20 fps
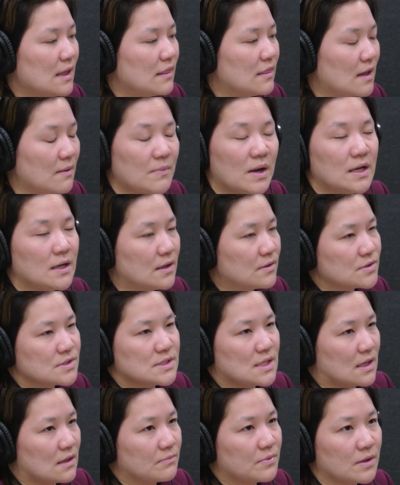they might
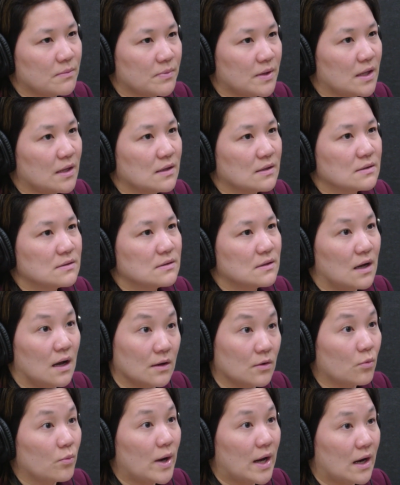understandably be
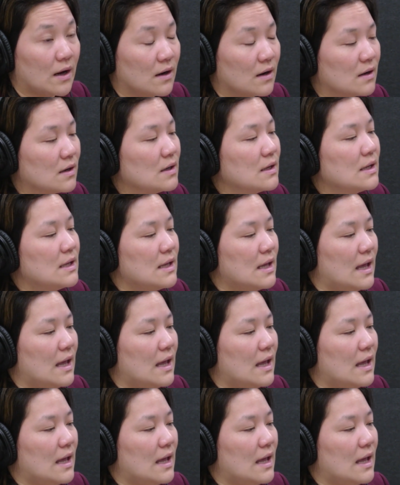unaware,